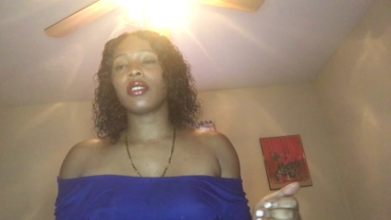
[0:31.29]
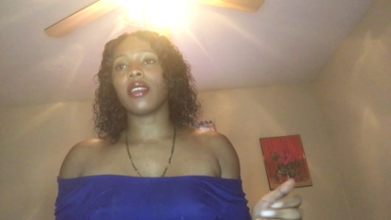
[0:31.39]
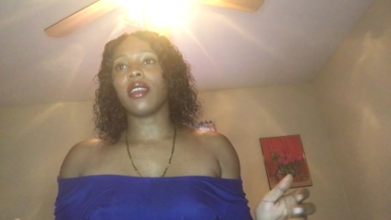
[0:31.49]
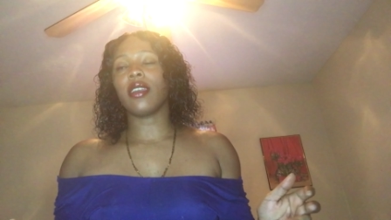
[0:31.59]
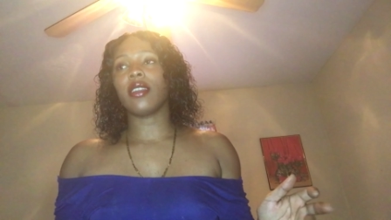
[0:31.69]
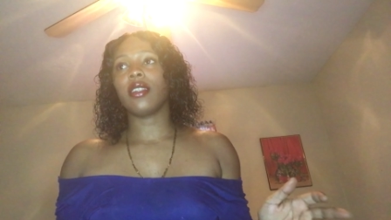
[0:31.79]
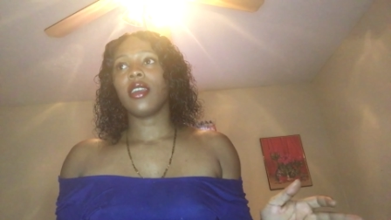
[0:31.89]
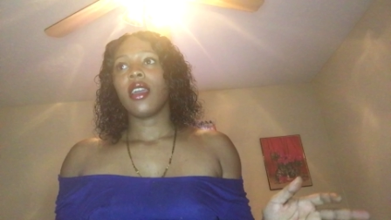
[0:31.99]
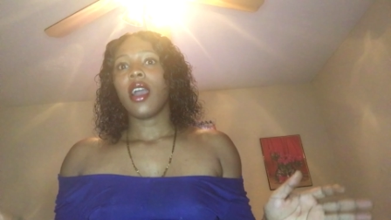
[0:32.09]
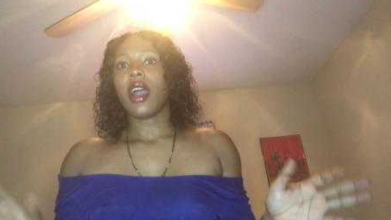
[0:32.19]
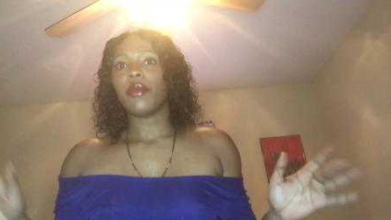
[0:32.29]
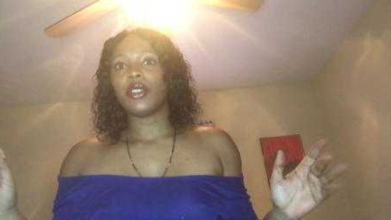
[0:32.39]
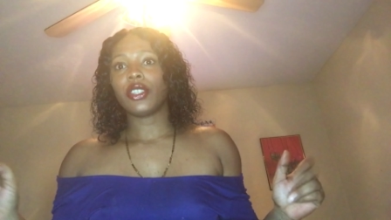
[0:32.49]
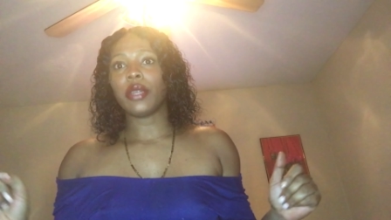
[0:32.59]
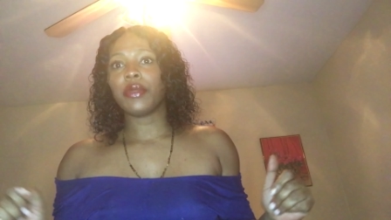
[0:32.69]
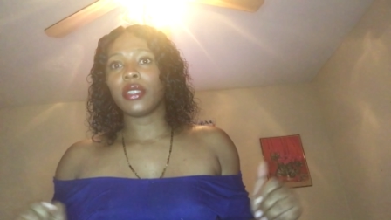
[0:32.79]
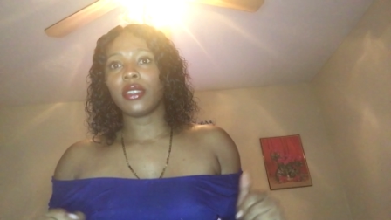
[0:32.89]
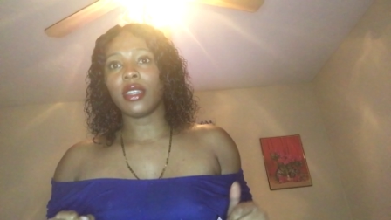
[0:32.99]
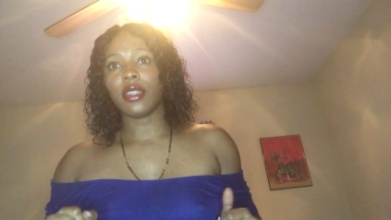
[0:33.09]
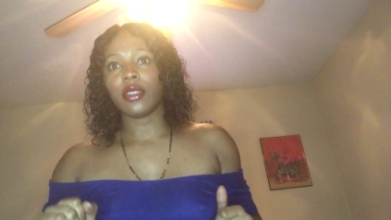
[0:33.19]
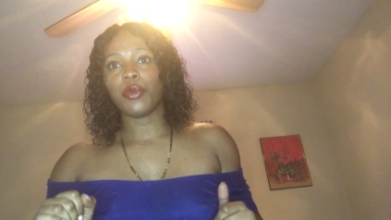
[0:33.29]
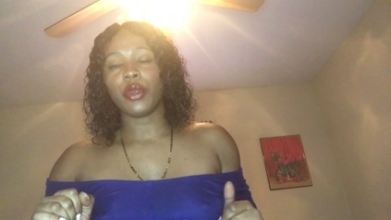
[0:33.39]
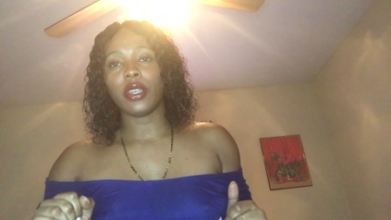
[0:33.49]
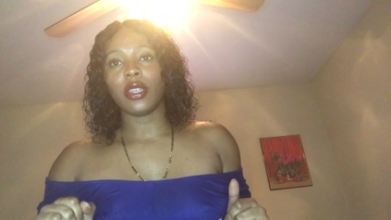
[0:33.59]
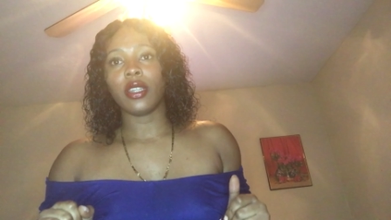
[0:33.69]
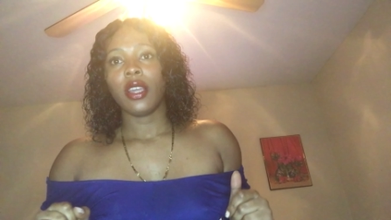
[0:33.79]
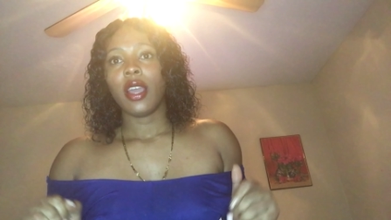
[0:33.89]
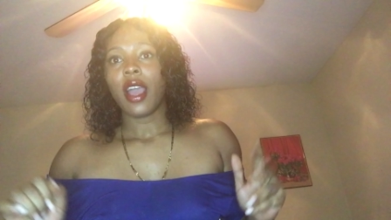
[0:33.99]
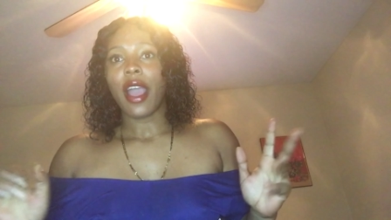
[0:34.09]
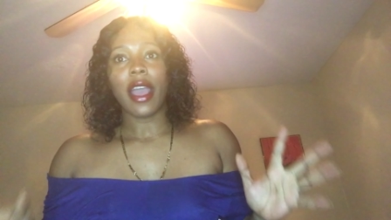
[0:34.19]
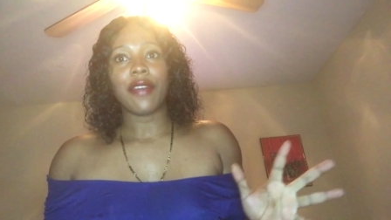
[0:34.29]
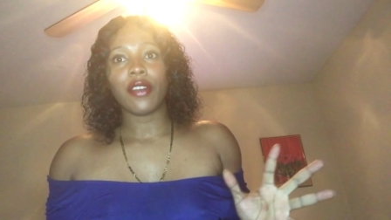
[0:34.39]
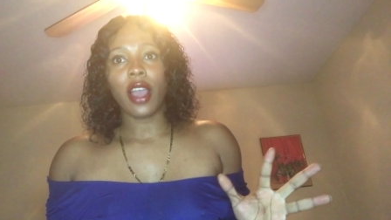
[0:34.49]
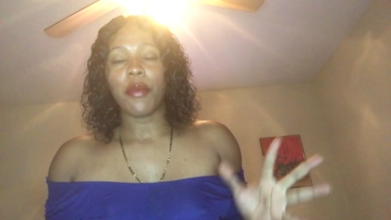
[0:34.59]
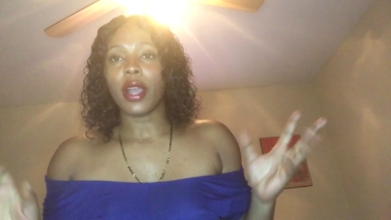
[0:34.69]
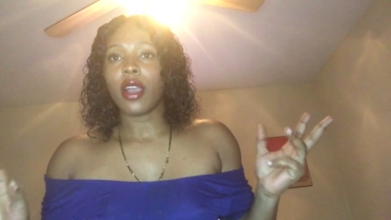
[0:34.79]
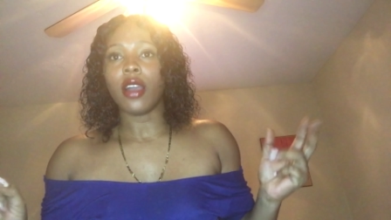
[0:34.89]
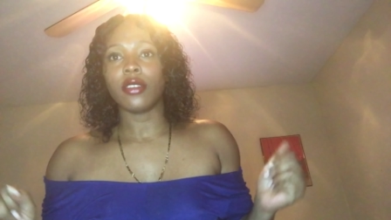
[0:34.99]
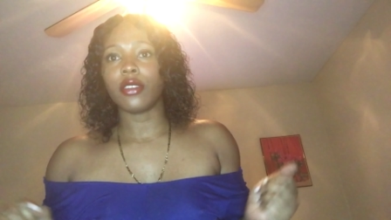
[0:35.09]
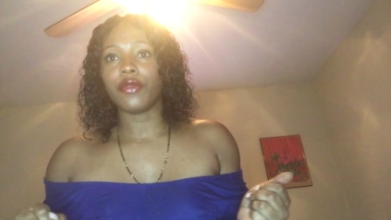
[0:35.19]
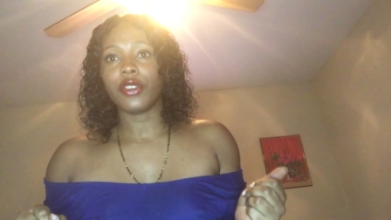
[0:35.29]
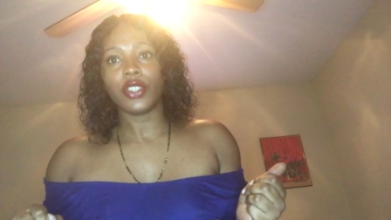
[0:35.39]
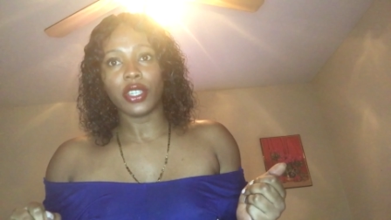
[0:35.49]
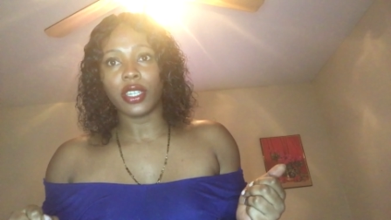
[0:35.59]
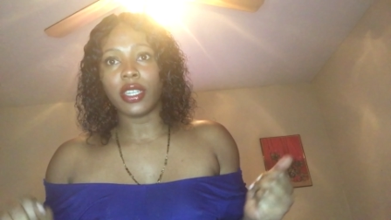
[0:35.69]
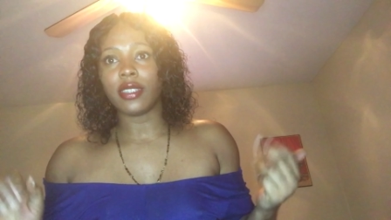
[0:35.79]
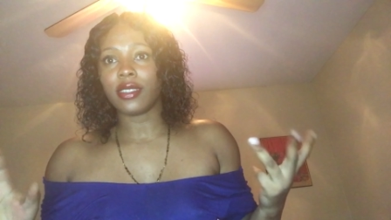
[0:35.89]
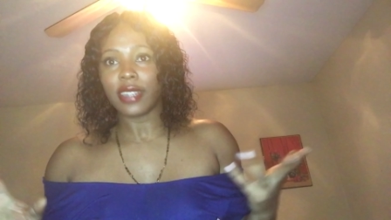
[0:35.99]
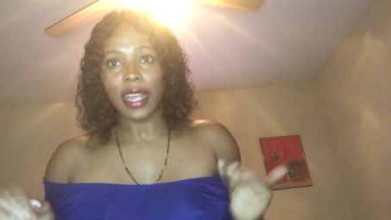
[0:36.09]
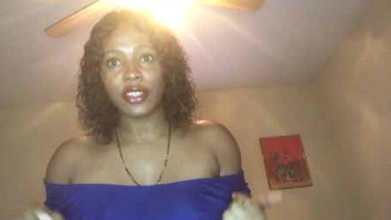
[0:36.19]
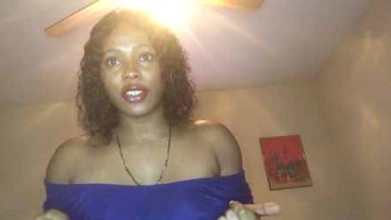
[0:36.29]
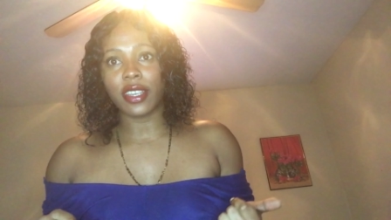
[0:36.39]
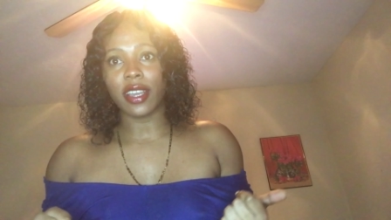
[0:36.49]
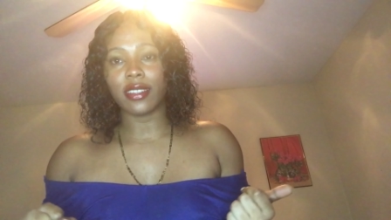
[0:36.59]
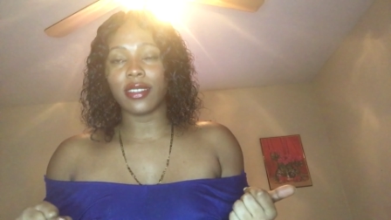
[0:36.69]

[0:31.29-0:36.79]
And I'm ashamed to say this, but I haven't got my concert virginity snatched yet.